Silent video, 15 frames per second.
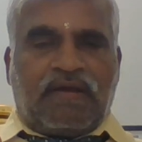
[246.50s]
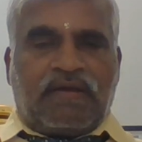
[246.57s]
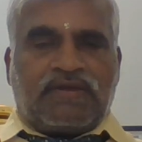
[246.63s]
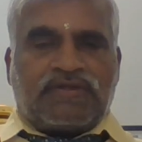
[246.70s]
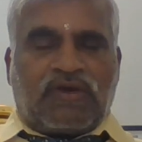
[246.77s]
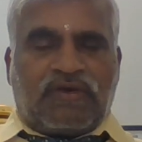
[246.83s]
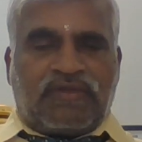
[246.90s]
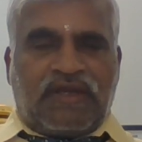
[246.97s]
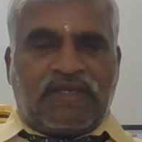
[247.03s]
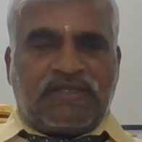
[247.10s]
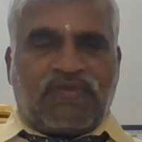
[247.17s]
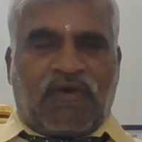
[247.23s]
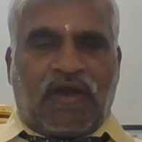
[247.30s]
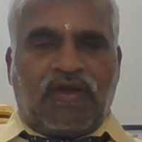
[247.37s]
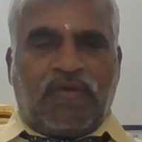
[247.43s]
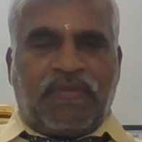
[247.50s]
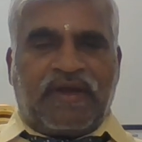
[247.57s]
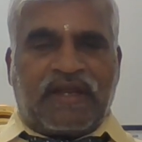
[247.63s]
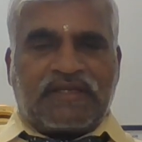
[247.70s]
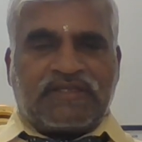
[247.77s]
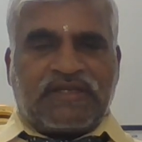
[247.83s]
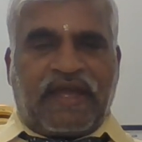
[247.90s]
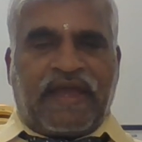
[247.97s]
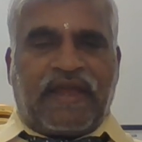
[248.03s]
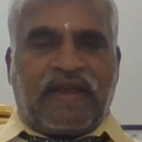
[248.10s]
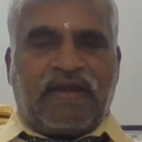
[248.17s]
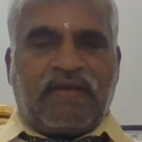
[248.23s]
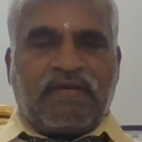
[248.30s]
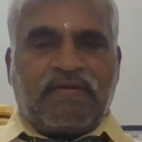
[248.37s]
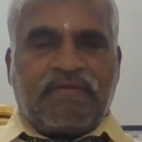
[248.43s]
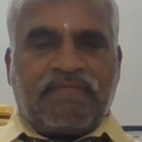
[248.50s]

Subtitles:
so this volumetric strain